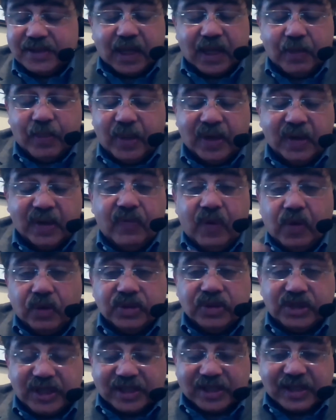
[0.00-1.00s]
There'll be
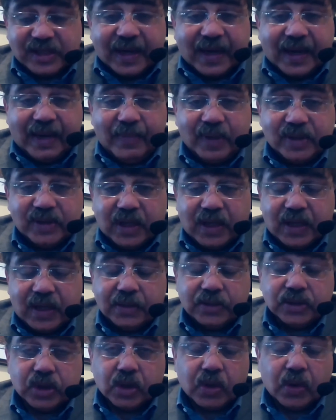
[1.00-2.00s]
reviews just like
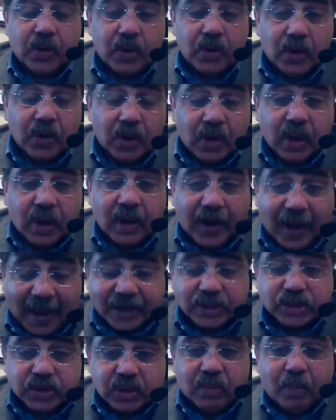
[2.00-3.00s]
Amazon. So
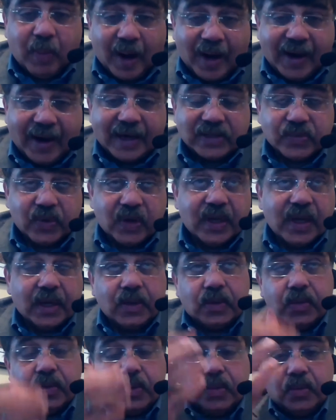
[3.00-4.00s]
actual buyers will
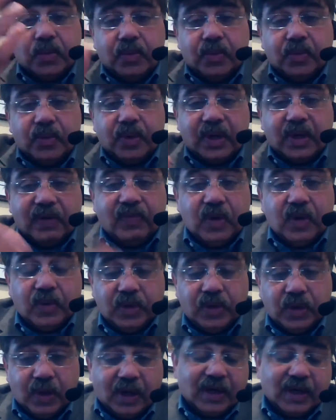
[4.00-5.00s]
get to review
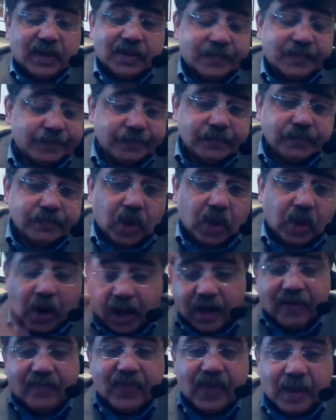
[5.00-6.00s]
your
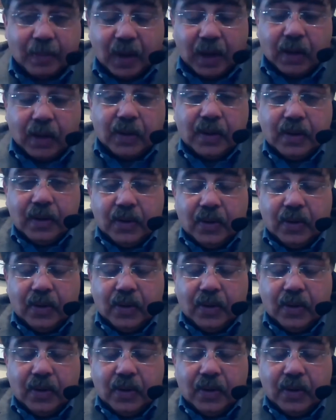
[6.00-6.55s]
all of the above.